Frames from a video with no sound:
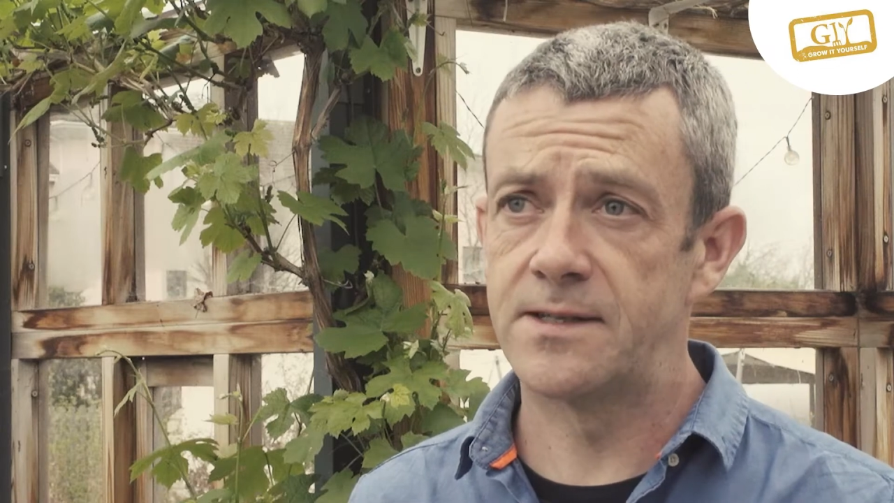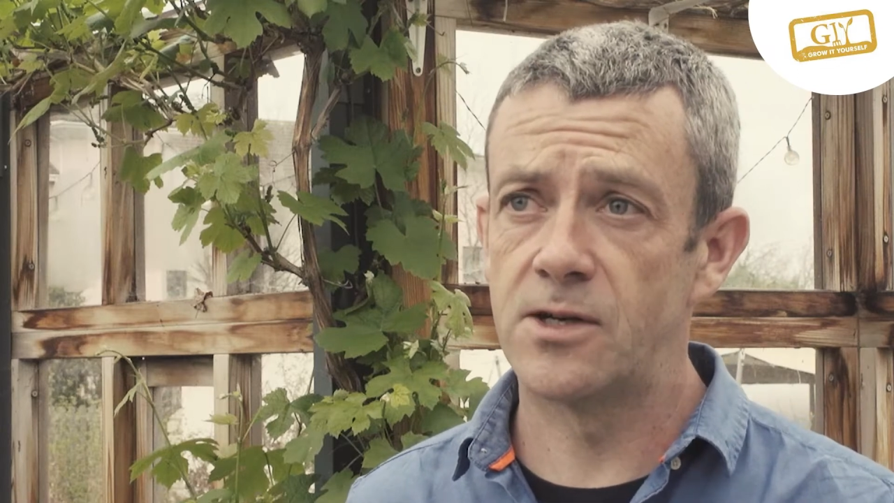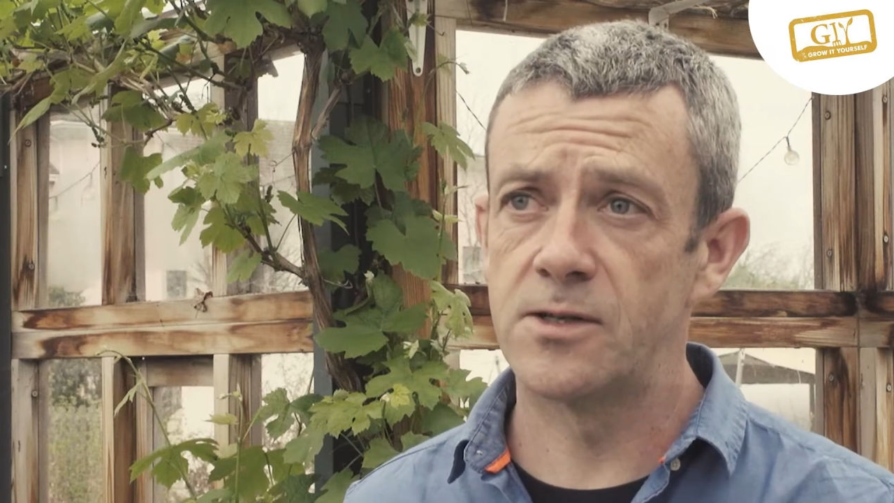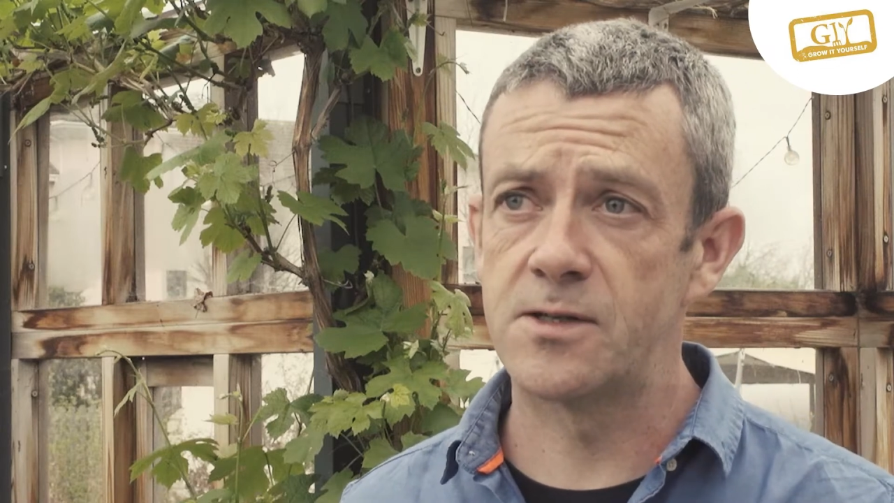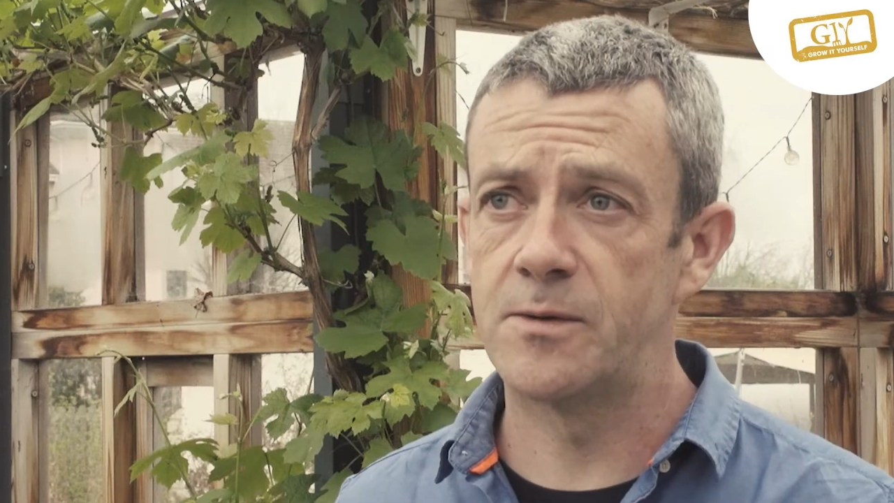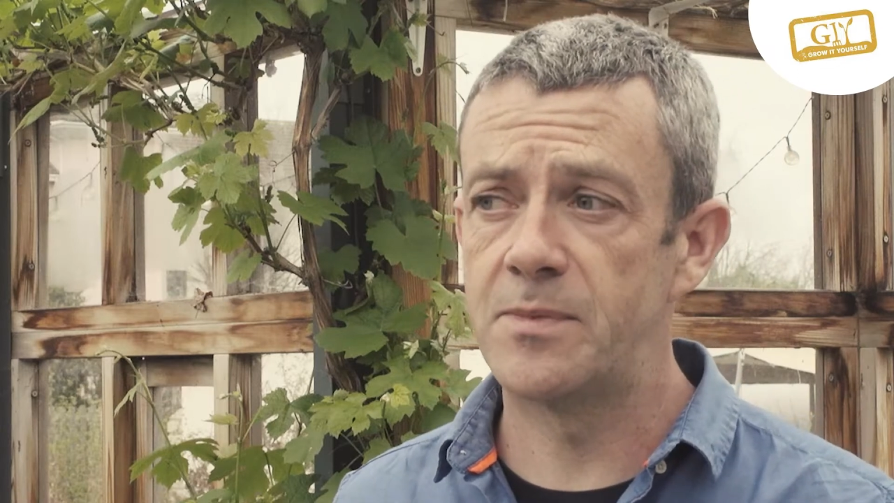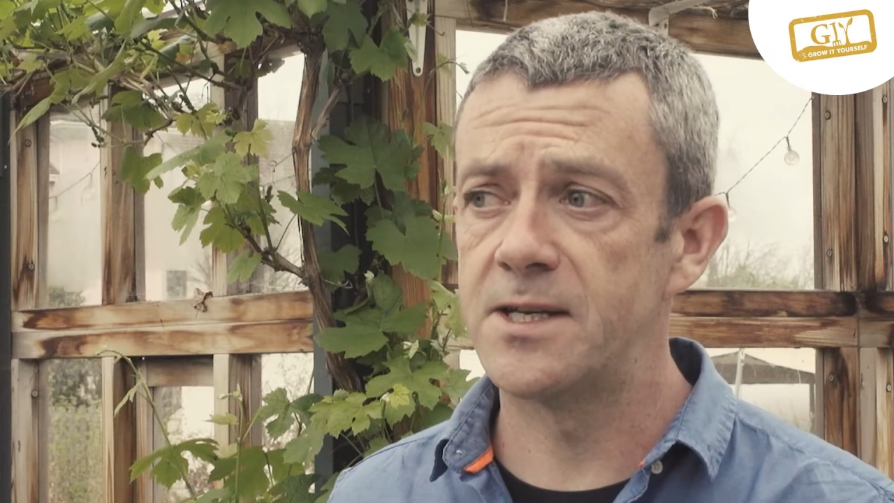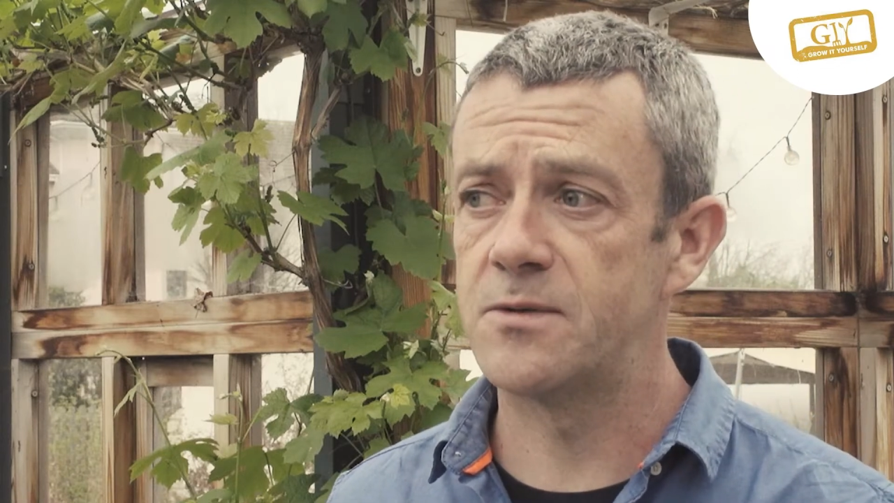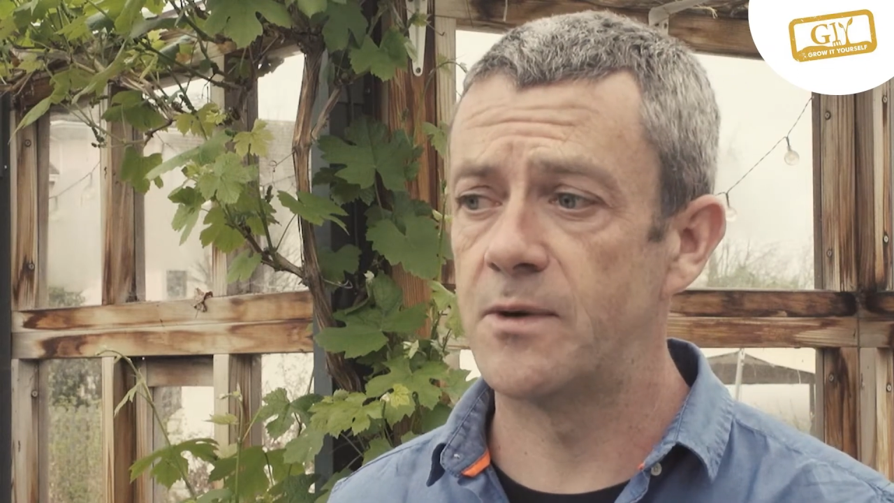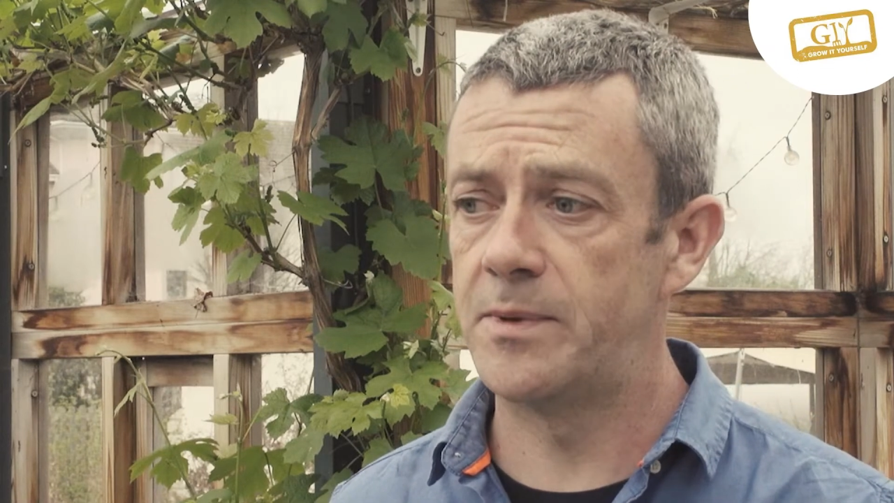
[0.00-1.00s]
It's also a
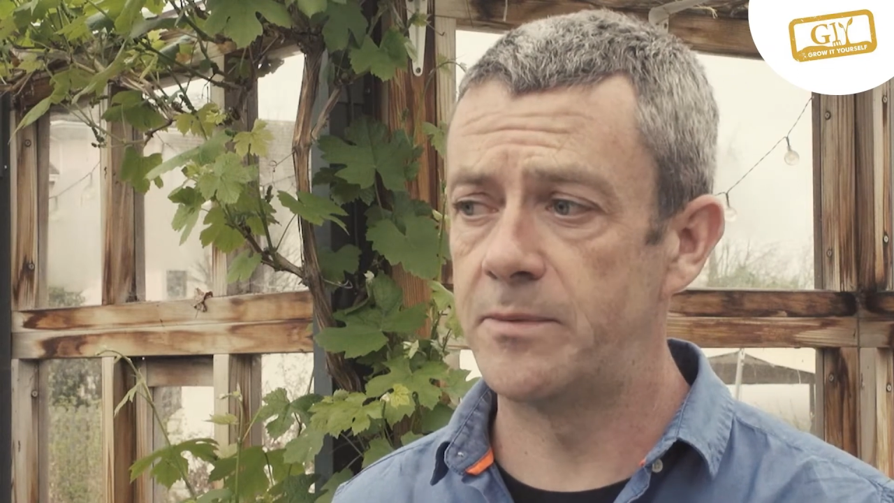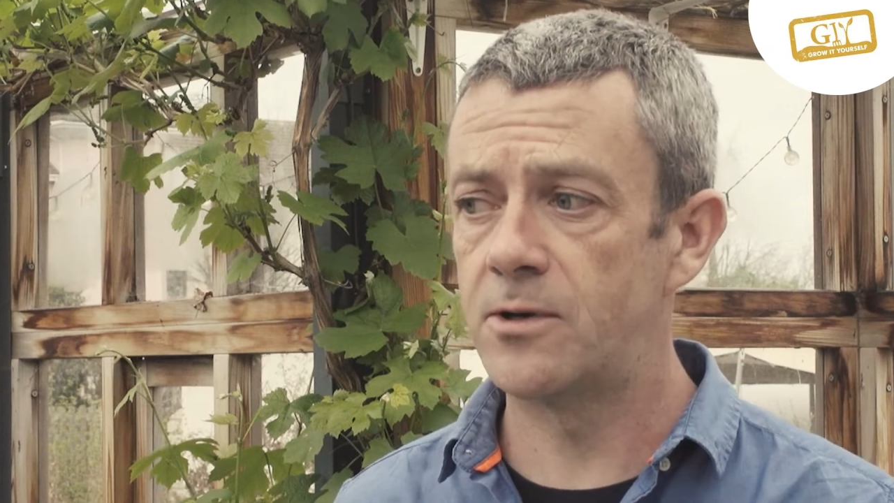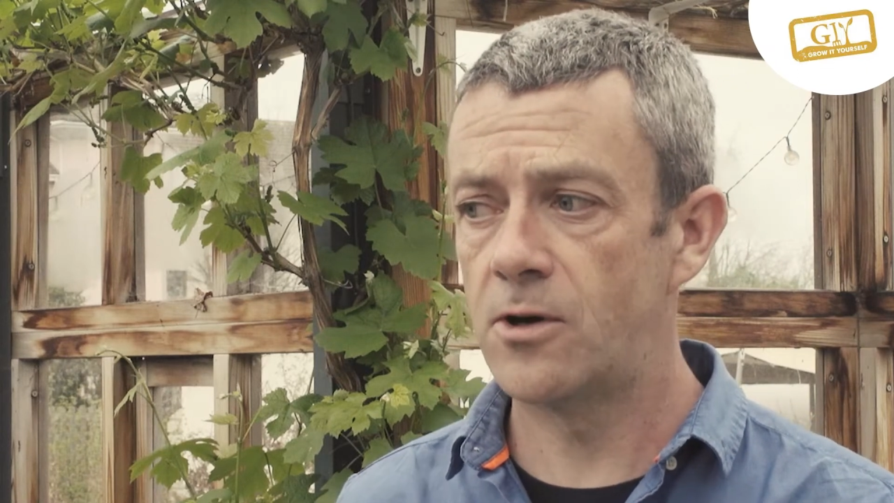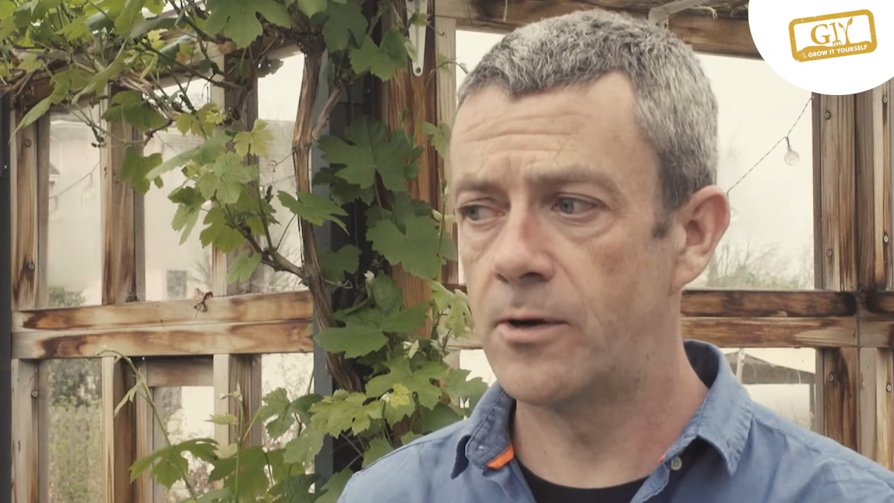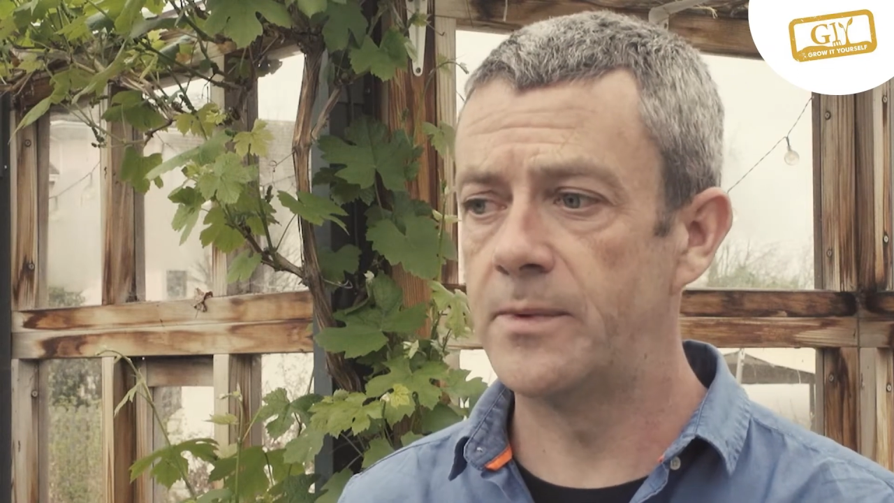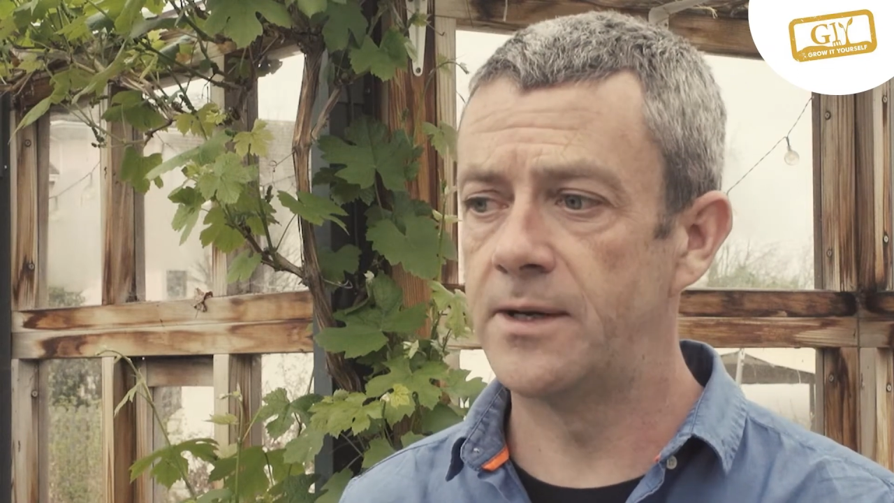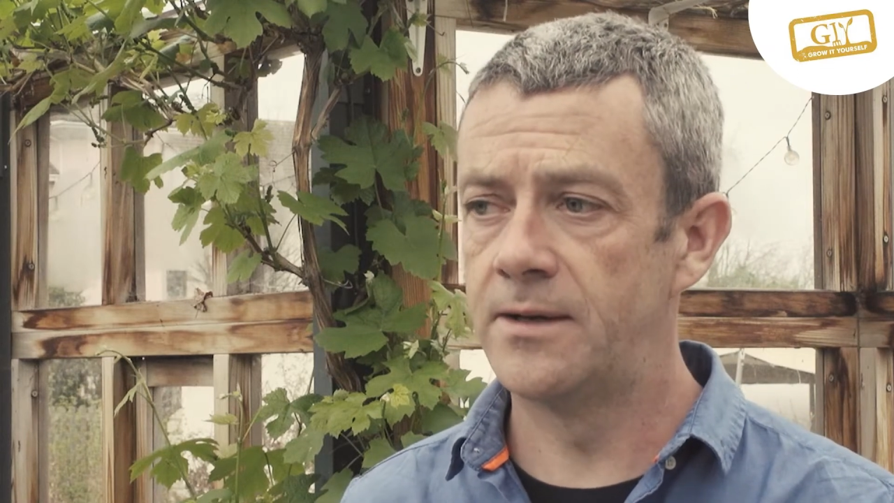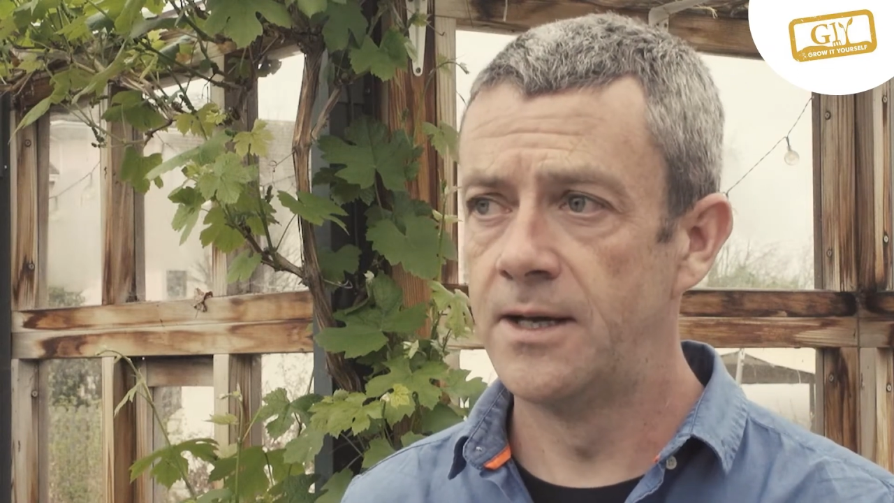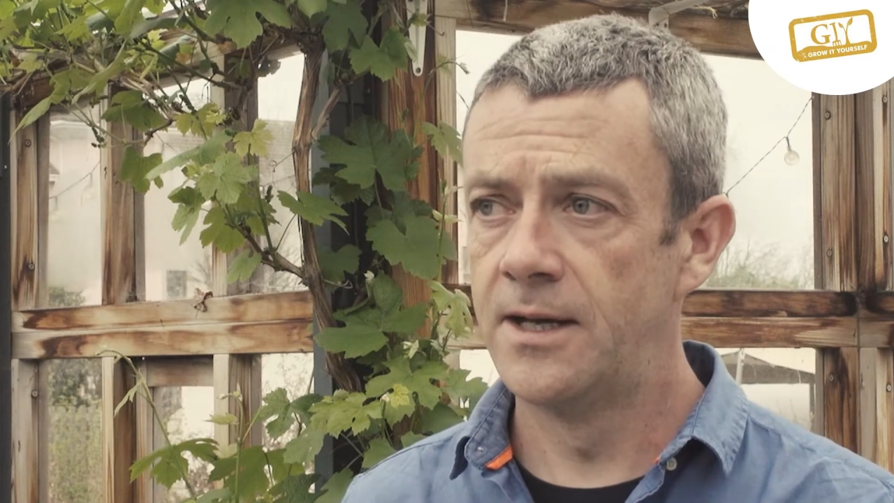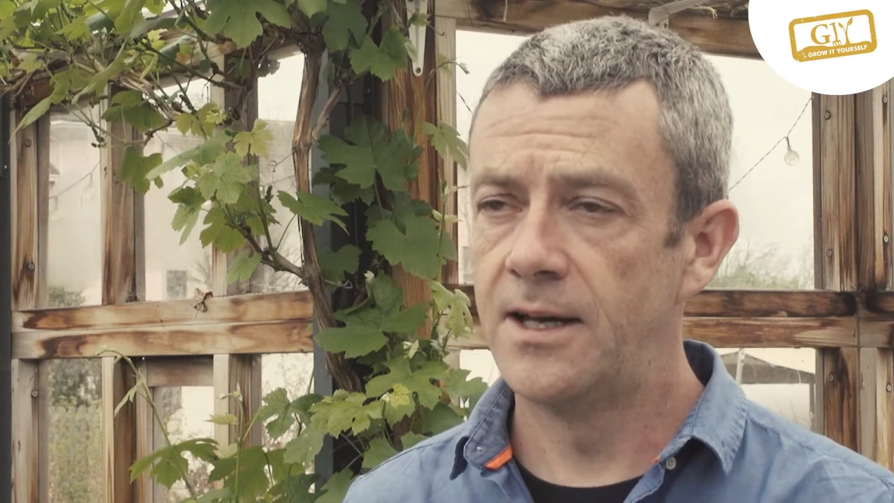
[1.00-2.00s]
place where people come and